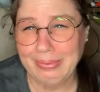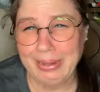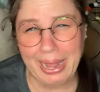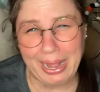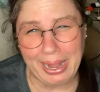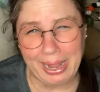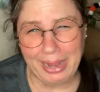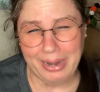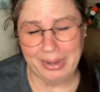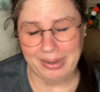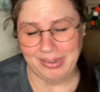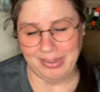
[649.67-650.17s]

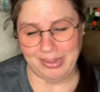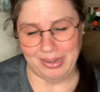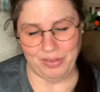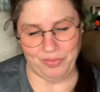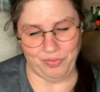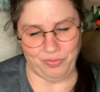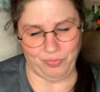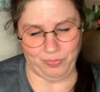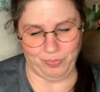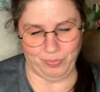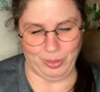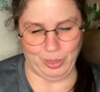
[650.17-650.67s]
that kind of
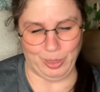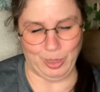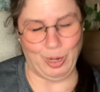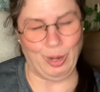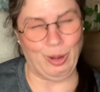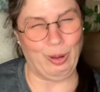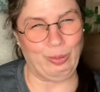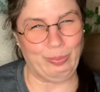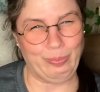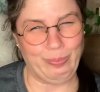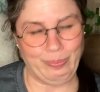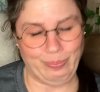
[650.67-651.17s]
stuff, you
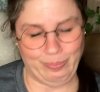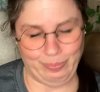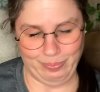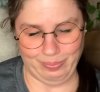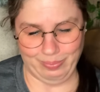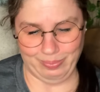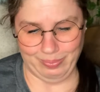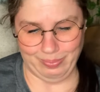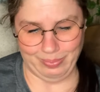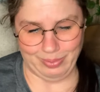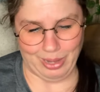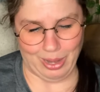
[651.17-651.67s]
know?
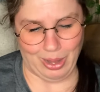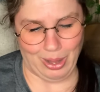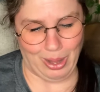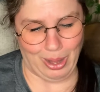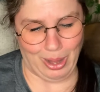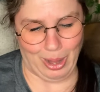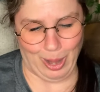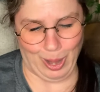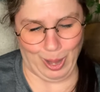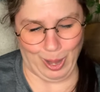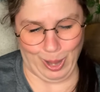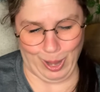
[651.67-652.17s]

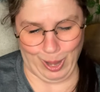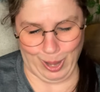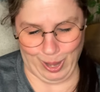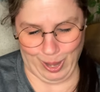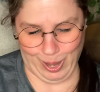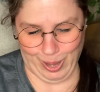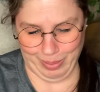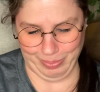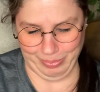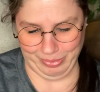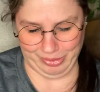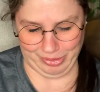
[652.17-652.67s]

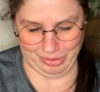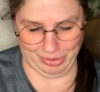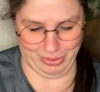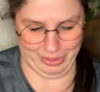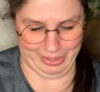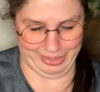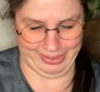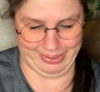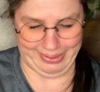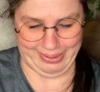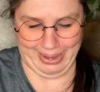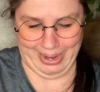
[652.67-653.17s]
Oh, I'm so
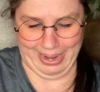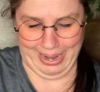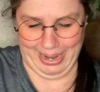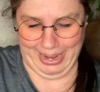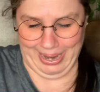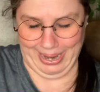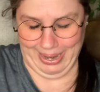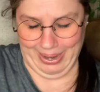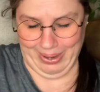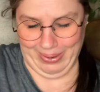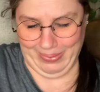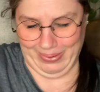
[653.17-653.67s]

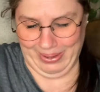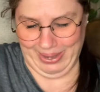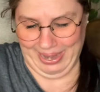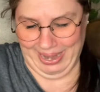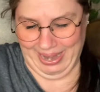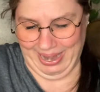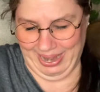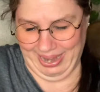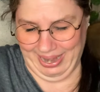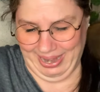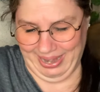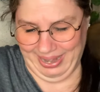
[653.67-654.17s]
excited.
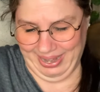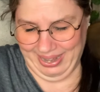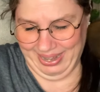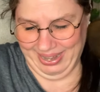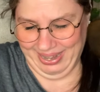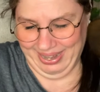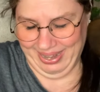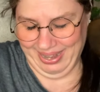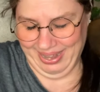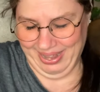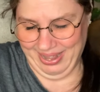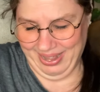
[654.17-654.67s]
Okay.
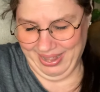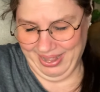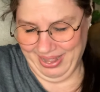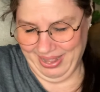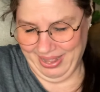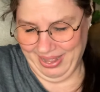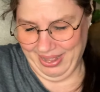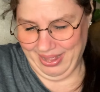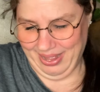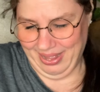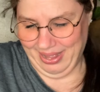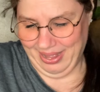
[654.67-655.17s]

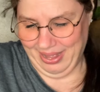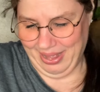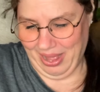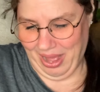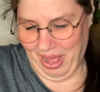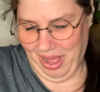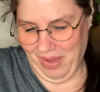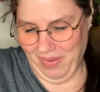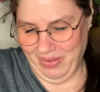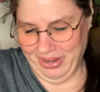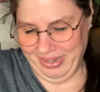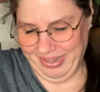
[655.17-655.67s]

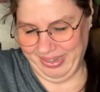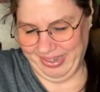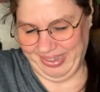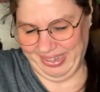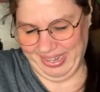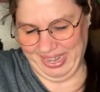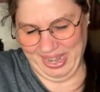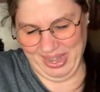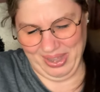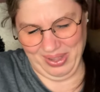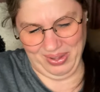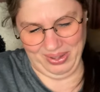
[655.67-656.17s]
Oh, it's
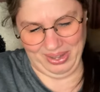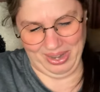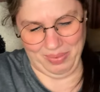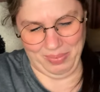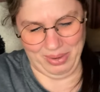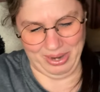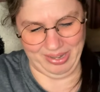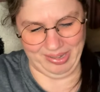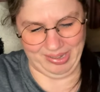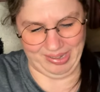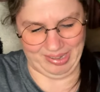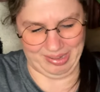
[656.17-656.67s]
sealed. I
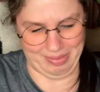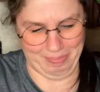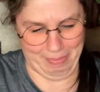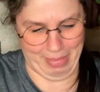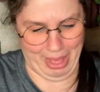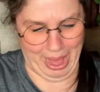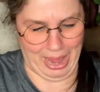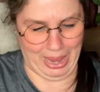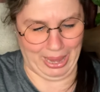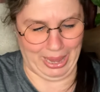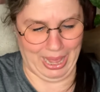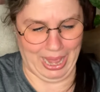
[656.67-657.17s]
want to
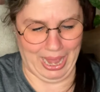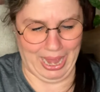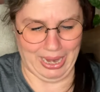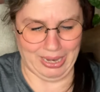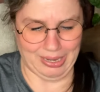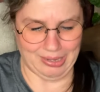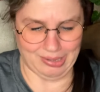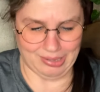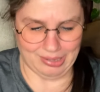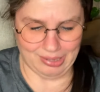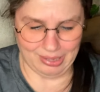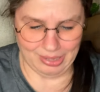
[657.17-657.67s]
smell
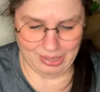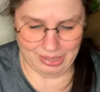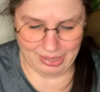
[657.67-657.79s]
it.